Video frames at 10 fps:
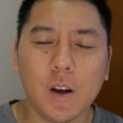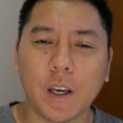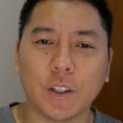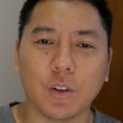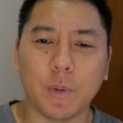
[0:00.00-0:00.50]

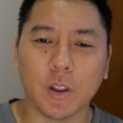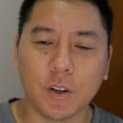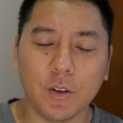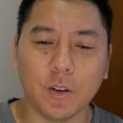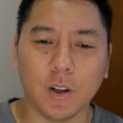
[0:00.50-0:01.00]
Okay, so I'm a
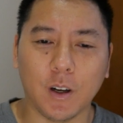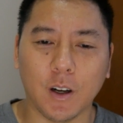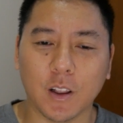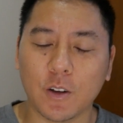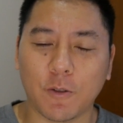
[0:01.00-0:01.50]

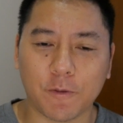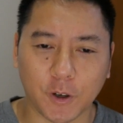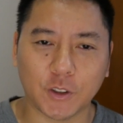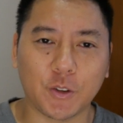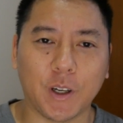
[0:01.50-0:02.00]
little
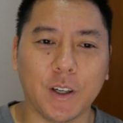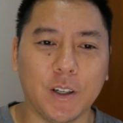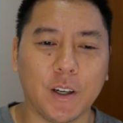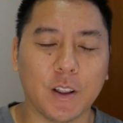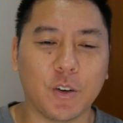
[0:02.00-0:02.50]

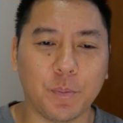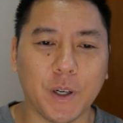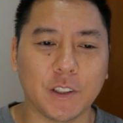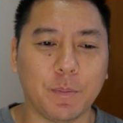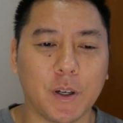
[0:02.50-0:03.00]
frustrated and a little
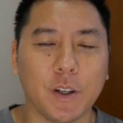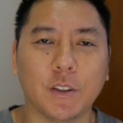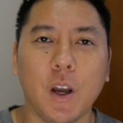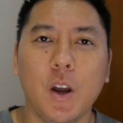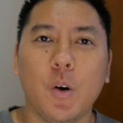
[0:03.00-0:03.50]
pissed
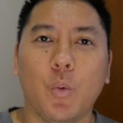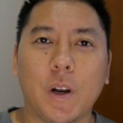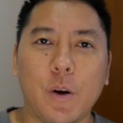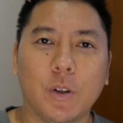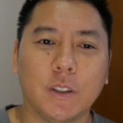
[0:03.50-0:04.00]
because
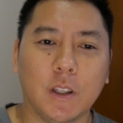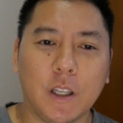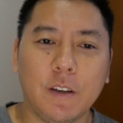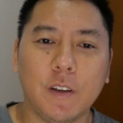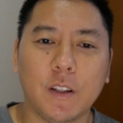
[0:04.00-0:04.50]
when I was
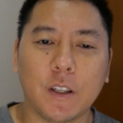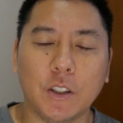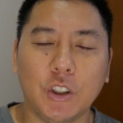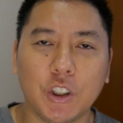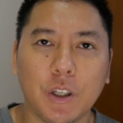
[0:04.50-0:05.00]
leaving the
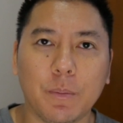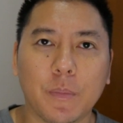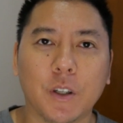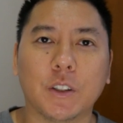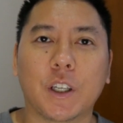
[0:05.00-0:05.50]

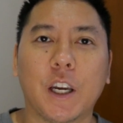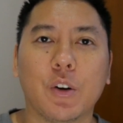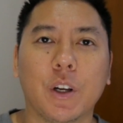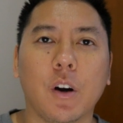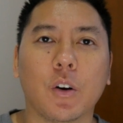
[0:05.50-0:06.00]
gym, the
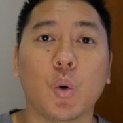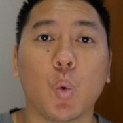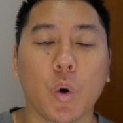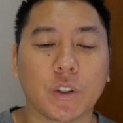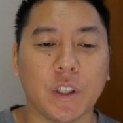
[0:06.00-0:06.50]
security guard who
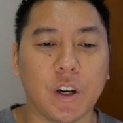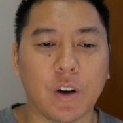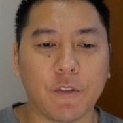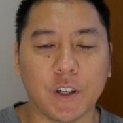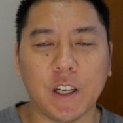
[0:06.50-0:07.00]
works there
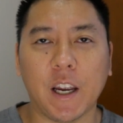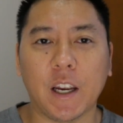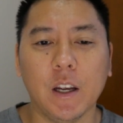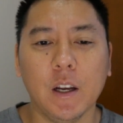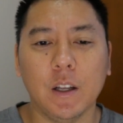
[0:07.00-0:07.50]
every
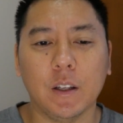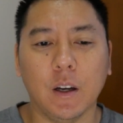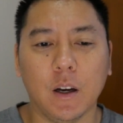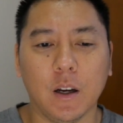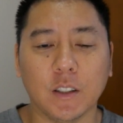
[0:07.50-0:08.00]
day
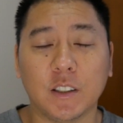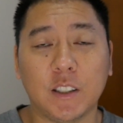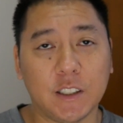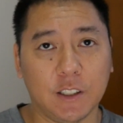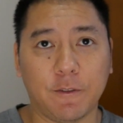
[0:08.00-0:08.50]

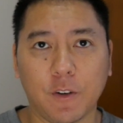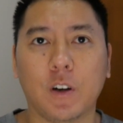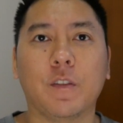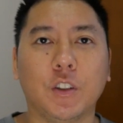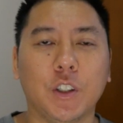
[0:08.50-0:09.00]
sits in
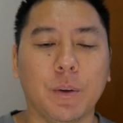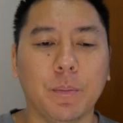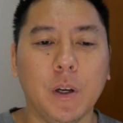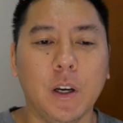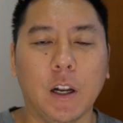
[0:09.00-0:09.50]
front of the
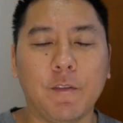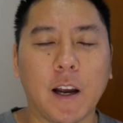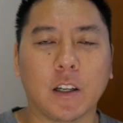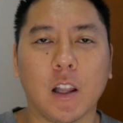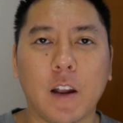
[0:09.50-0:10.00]
gym. In
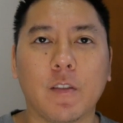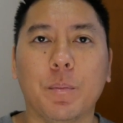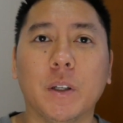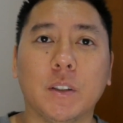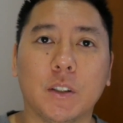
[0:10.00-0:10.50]
fact, a lot of the
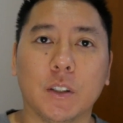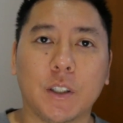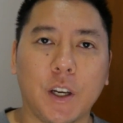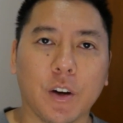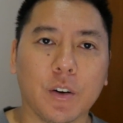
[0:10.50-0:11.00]
businesses
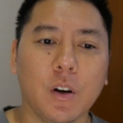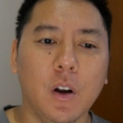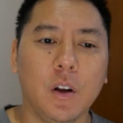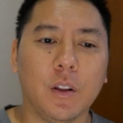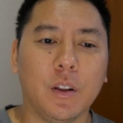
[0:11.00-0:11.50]
here,
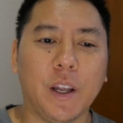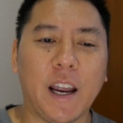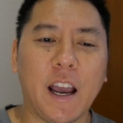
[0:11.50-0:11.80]
they